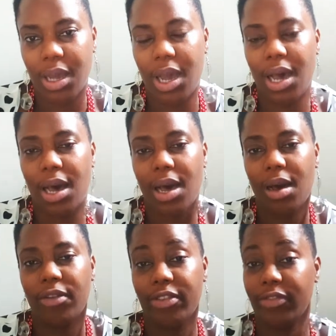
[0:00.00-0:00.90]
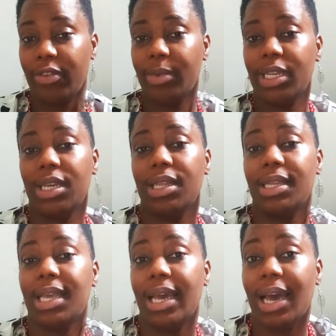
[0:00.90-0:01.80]
of information
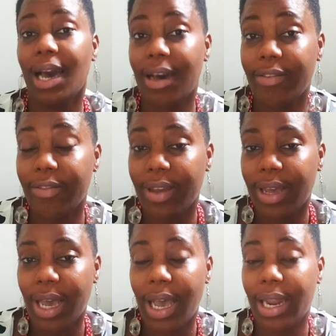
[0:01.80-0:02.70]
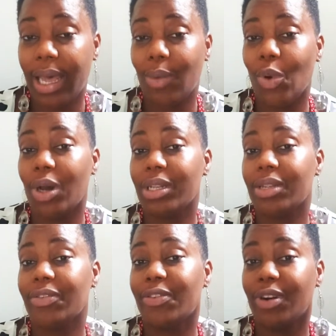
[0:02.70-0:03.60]
that I have, and I want
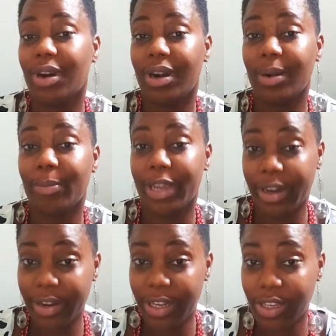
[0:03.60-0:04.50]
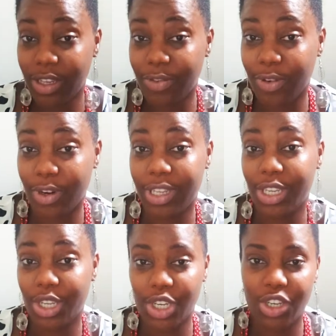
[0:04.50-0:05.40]
for parents, for
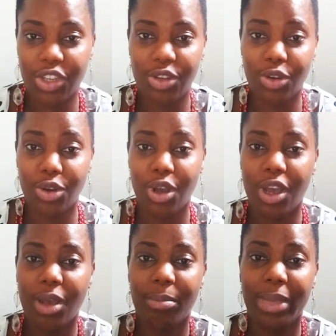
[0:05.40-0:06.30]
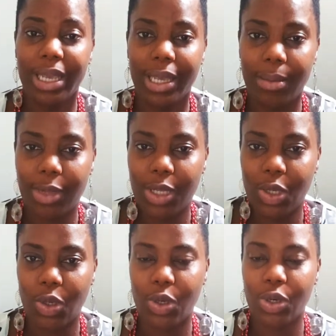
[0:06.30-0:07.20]
teachers to be able
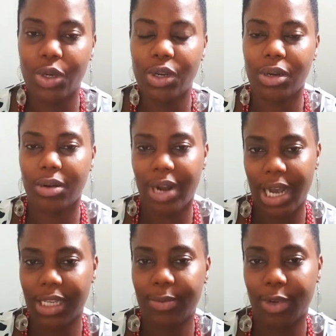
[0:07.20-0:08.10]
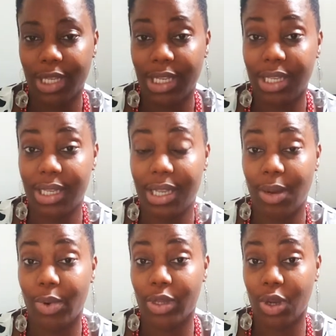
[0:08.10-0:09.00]
to grasp what it is that
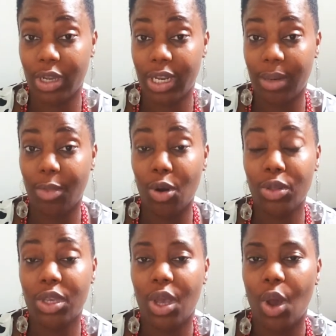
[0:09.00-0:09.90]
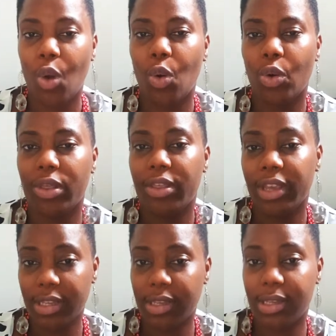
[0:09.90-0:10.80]
we're talking about,
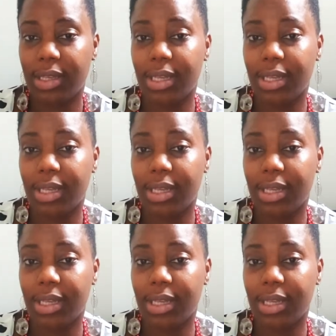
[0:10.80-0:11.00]
this